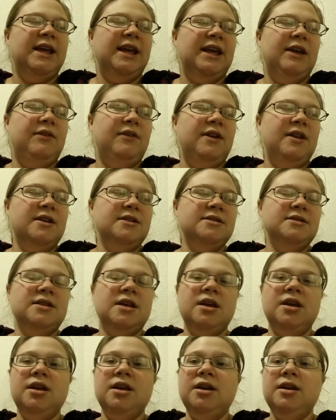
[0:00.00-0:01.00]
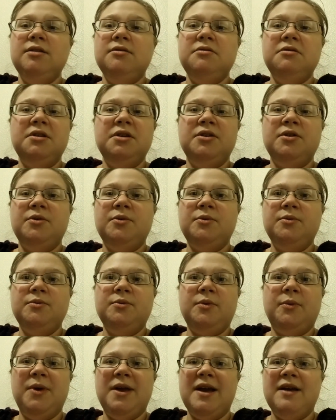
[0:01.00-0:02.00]
if he doesn't like it,
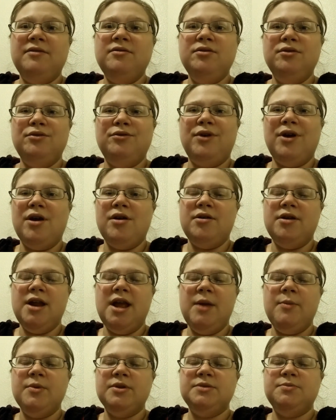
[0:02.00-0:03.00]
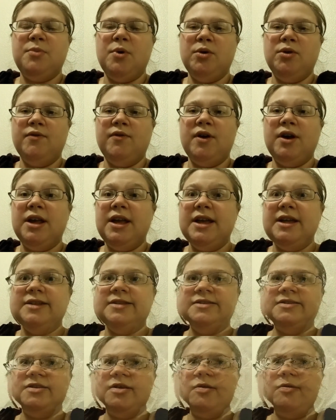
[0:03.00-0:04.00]
we have to agree on our name. It's both of our
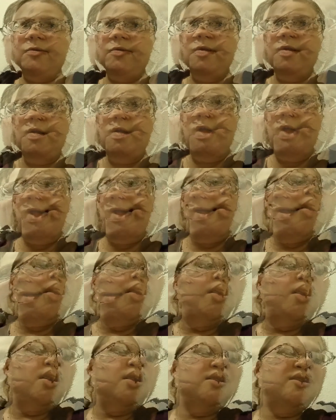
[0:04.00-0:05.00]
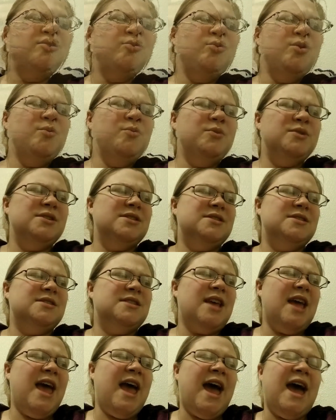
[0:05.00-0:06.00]
kids. So, another one was
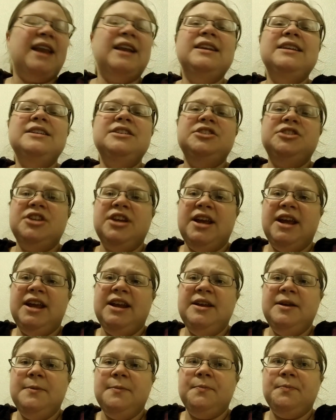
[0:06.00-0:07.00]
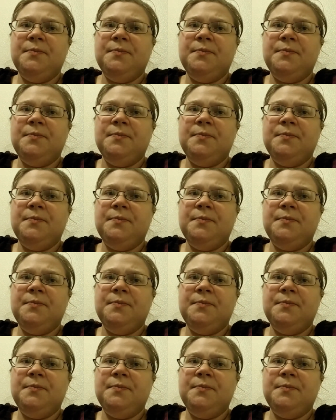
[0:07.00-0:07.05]
Adeline Jade.